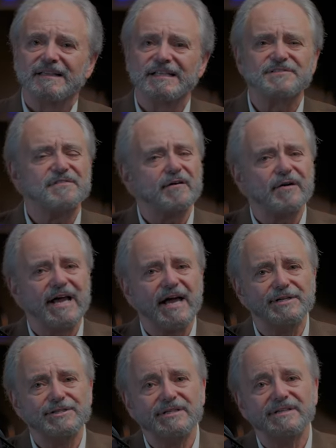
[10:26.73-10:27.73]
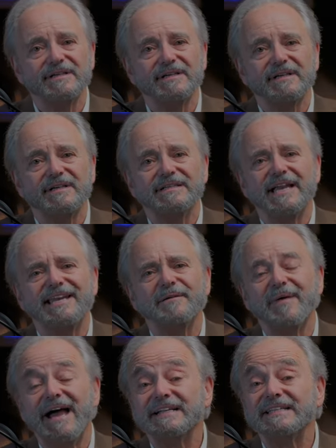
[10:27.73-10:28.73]
It's very ancient,
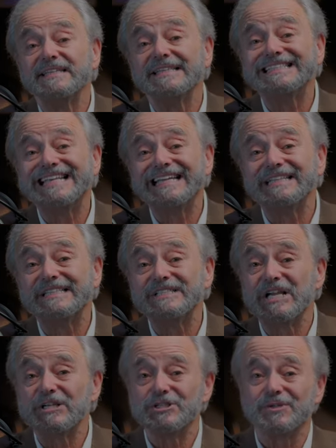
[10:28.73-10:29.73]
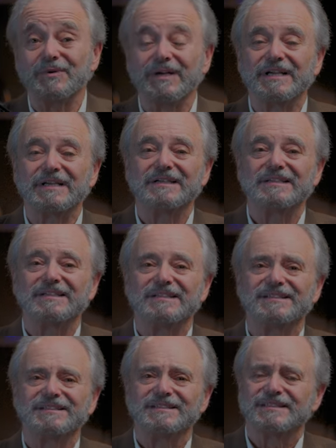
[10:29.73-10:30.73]
dating back to the tenth century.
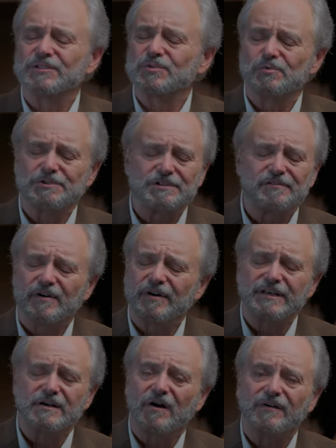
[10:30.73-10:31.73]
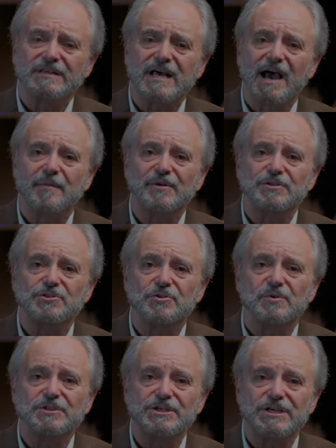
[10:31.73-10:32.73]
This was a very dark time in
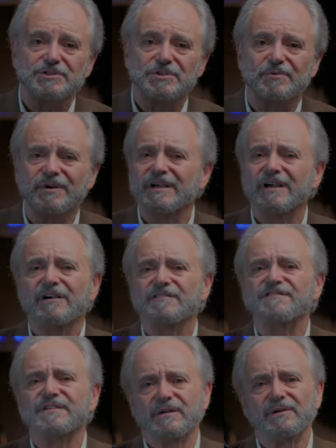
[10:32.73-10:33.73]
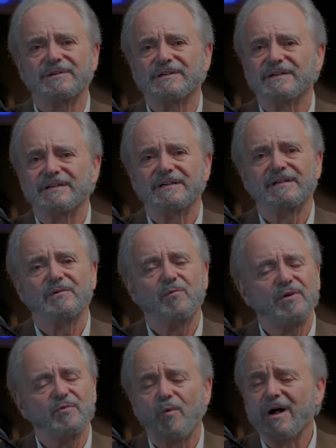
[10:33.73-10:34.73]
Jewish history, filled
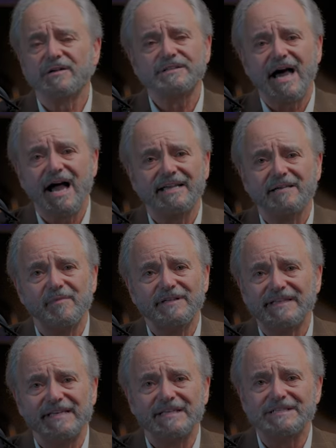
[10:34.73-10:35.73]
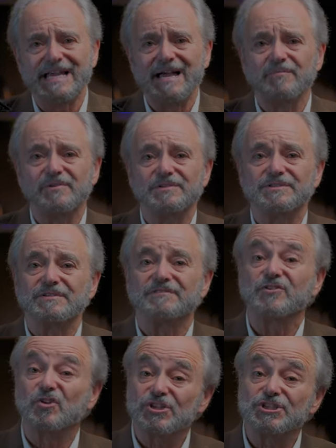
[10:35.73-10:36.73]
with well-documented examples
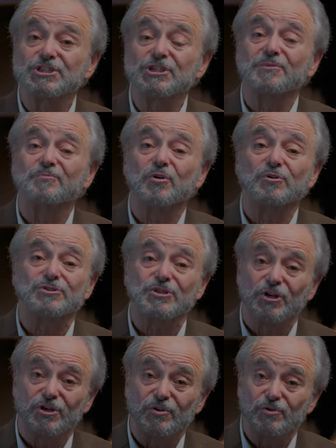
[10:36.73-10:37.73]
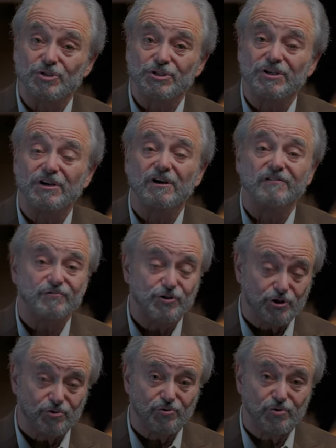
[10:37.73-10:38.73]
of Christian persecution of
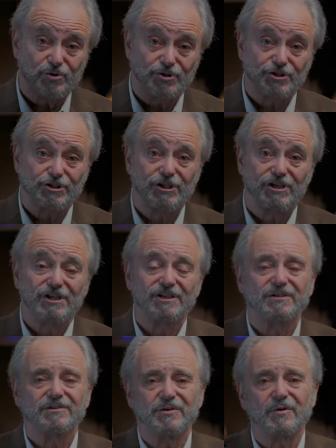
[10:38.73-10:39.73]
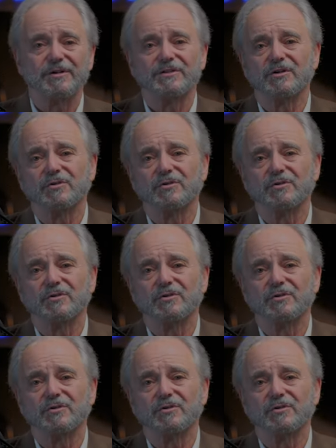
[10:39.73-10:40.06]
Jews during the